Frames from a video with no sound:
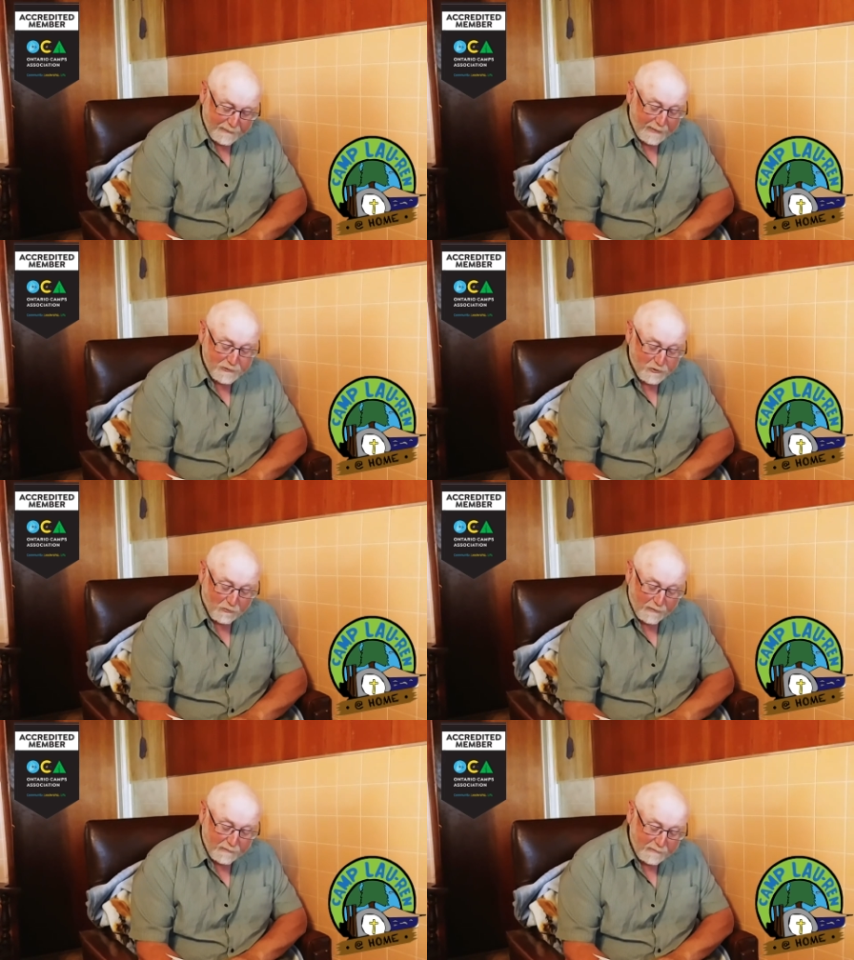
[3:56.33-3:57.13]
Then
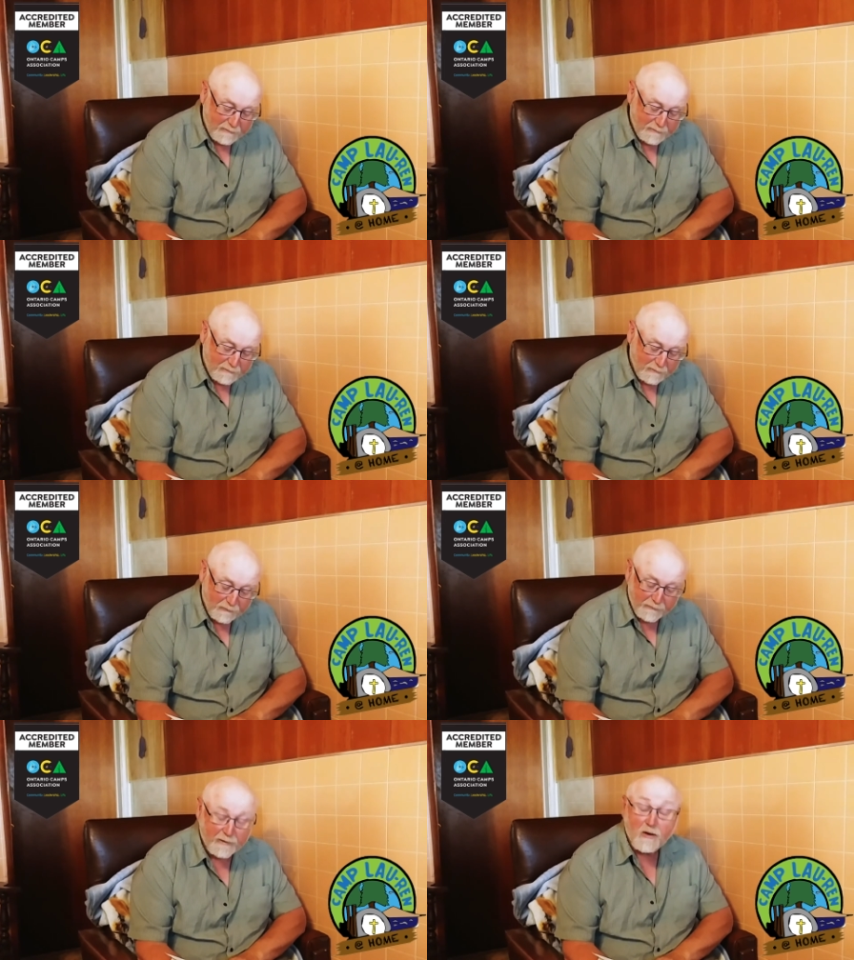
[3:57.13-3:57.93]
Jonah
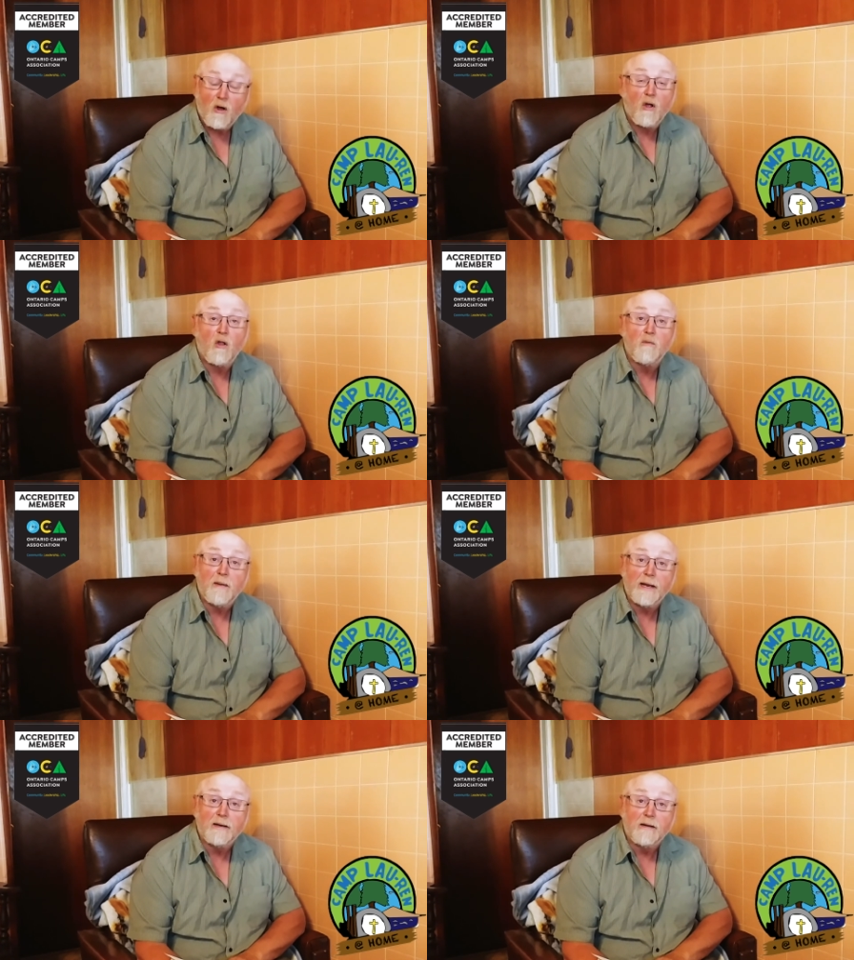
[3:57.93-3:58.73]
learnt that all
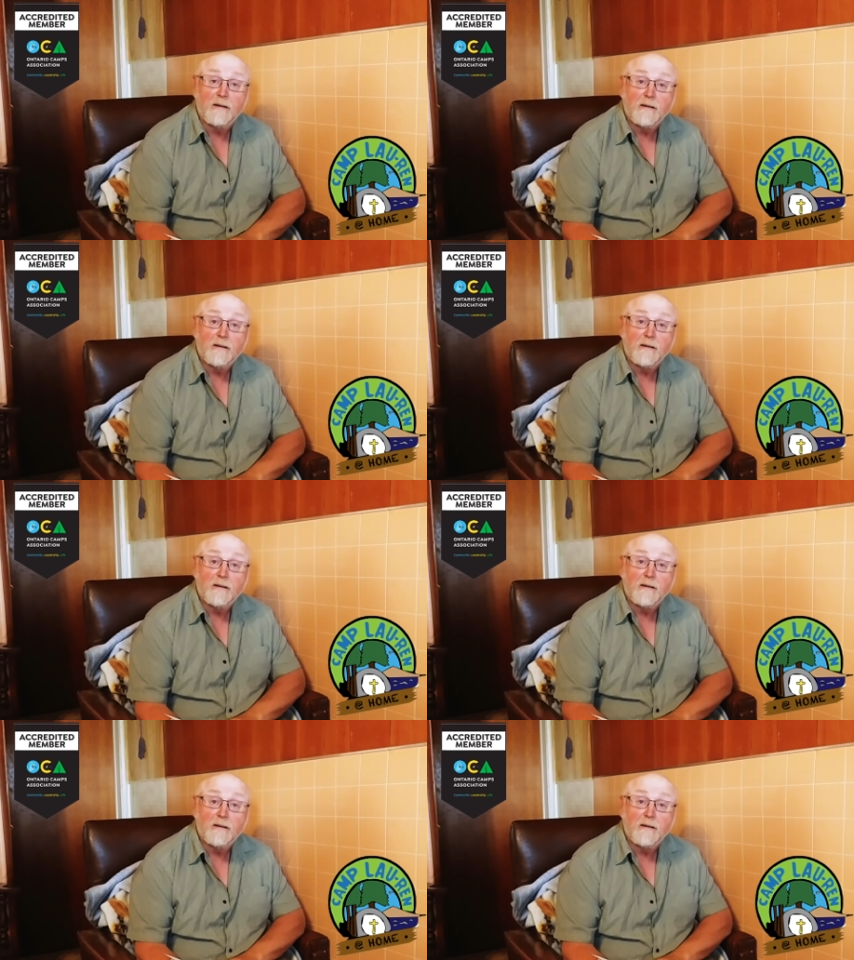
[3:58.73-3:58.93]
men,